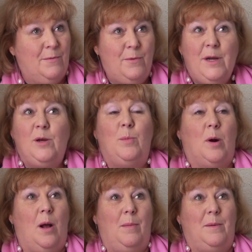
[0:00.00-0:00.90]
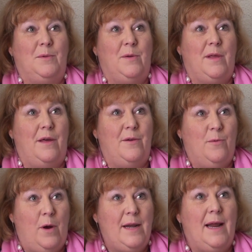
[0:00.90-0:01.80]
real problems with
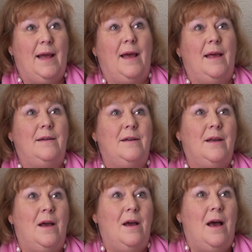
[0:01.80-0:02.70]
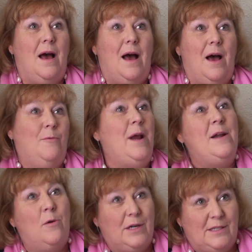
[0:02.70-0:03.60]
either white hand,
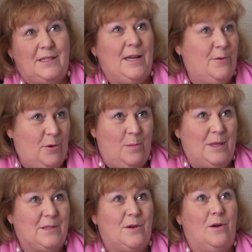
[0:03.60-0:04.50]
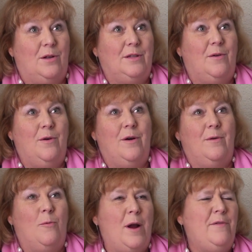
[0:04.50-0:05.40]
Raynaud syndrome it's called,
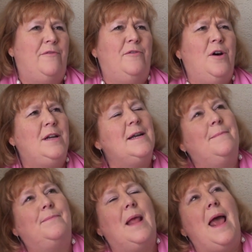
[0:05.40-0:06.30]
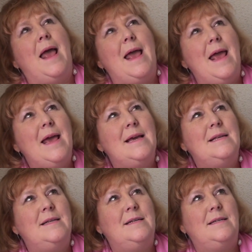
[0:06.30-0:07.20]
or white foot,
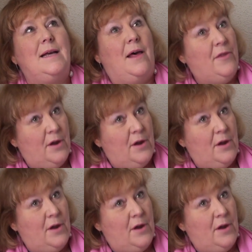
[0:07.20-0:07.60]
and